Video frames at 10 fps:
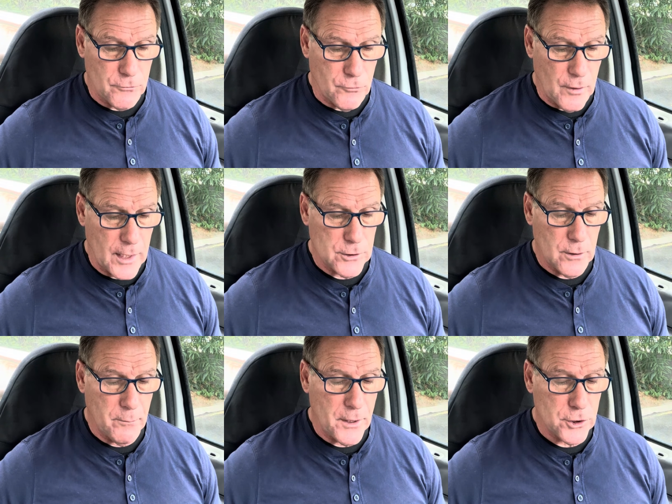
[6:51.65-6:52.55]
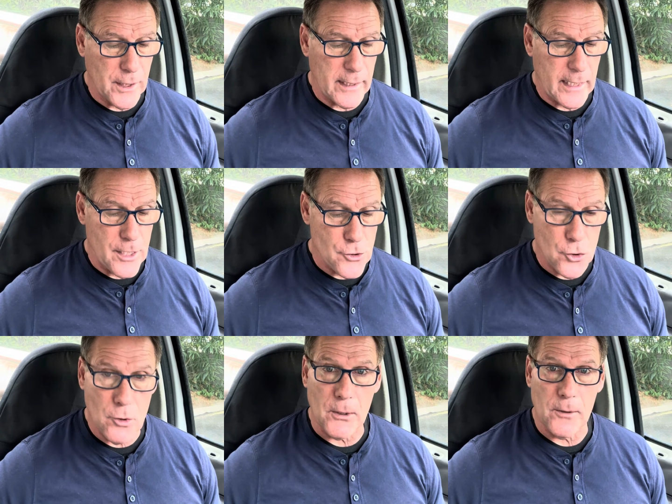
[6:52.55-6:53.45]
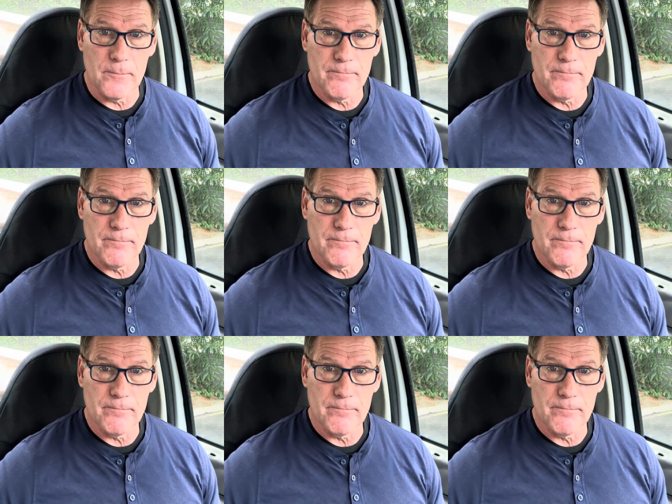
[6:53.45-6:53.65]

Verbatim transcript: of Rosh, Meshech, and Tubal.